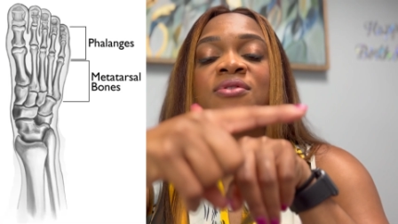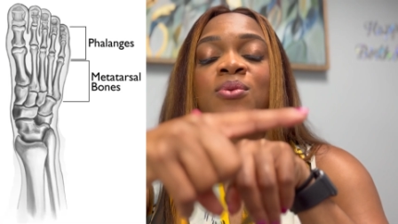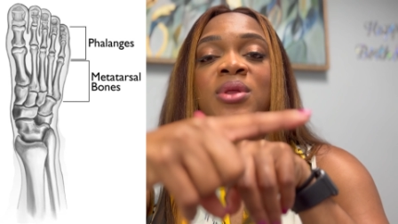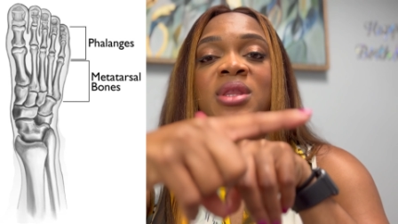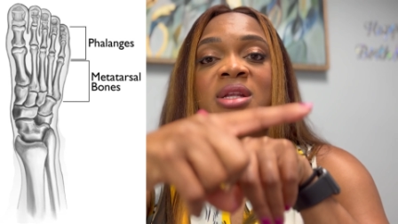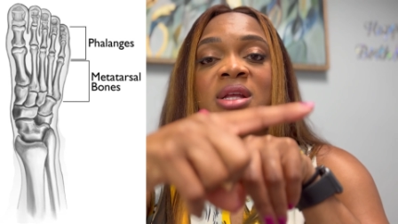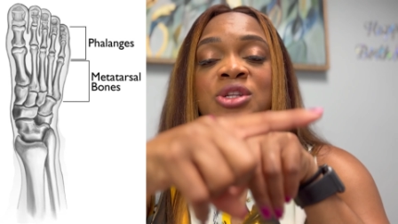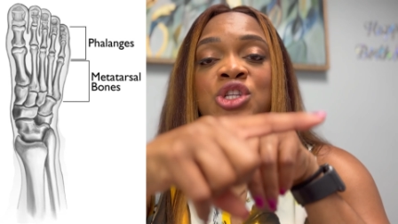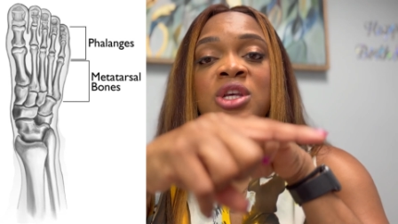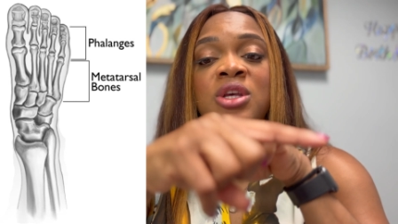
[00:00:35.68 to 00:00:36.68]
the one that
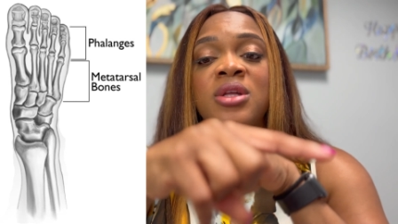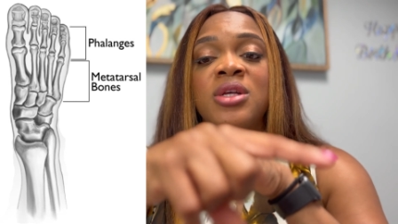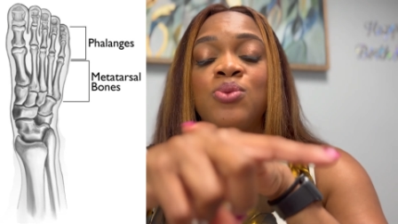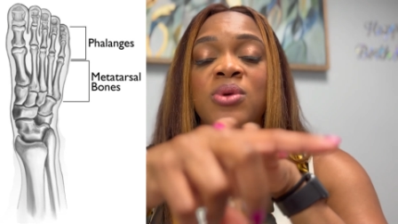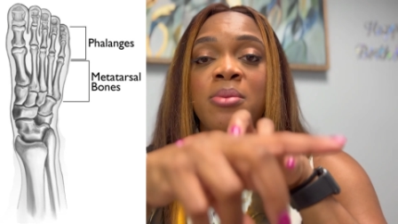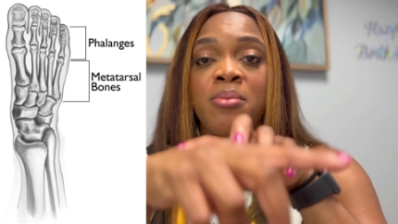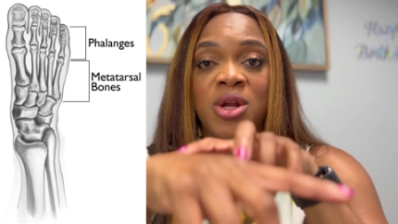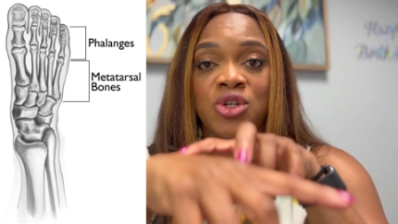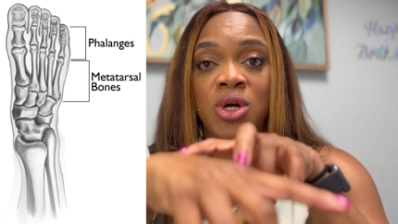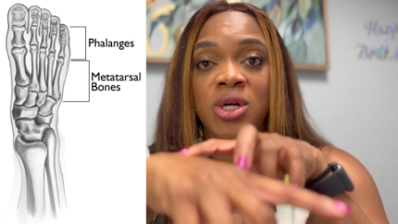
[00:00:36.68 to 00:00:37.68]
articulates with the
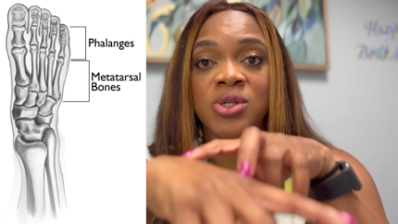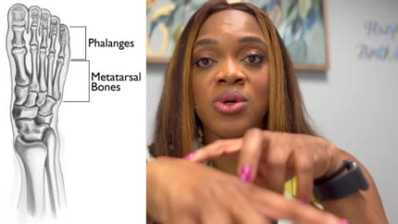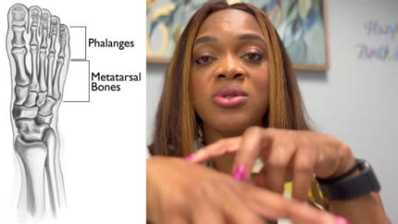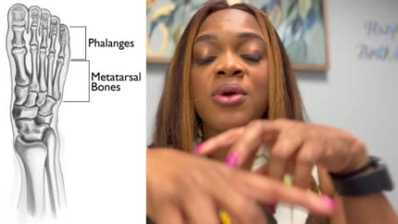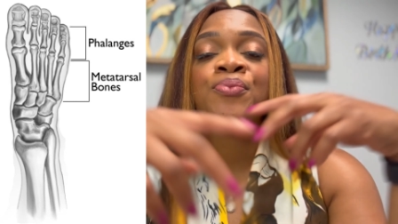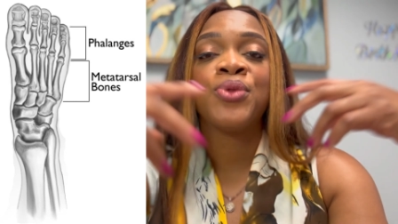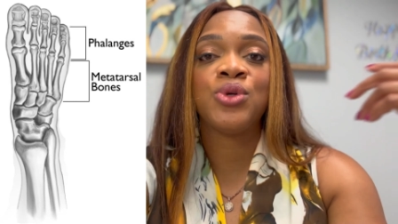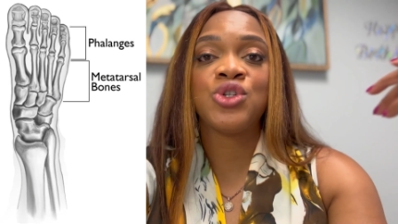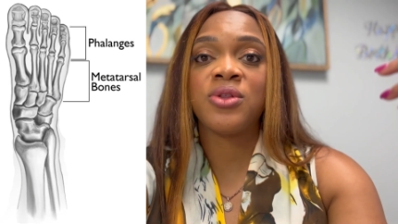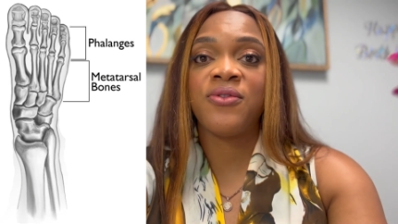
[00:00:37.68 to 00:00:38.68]
metatarsals,
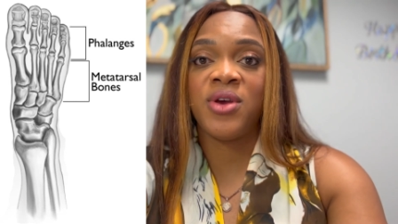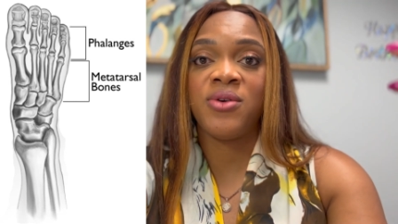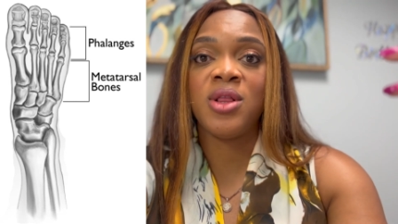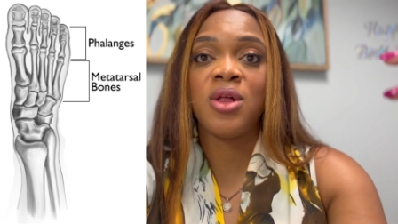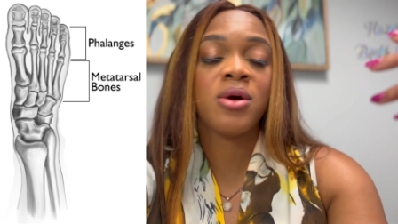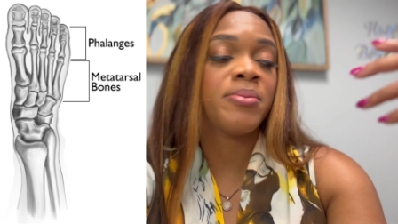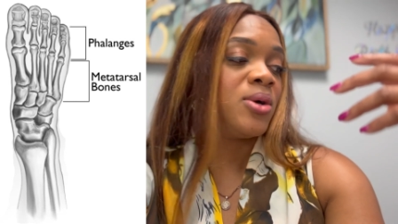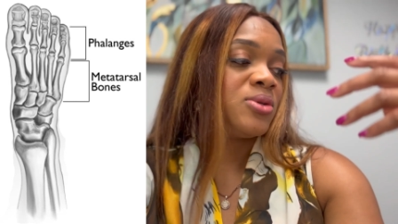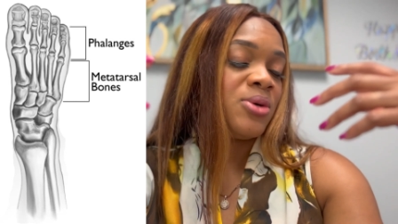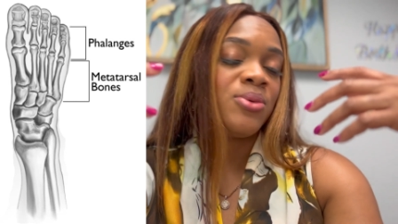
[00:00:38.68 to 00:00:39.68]
which are the very long
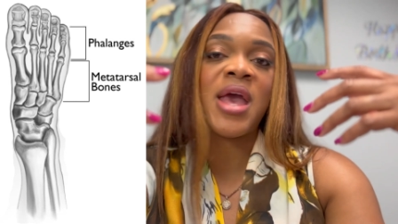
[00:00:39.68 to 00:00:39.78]
bones that we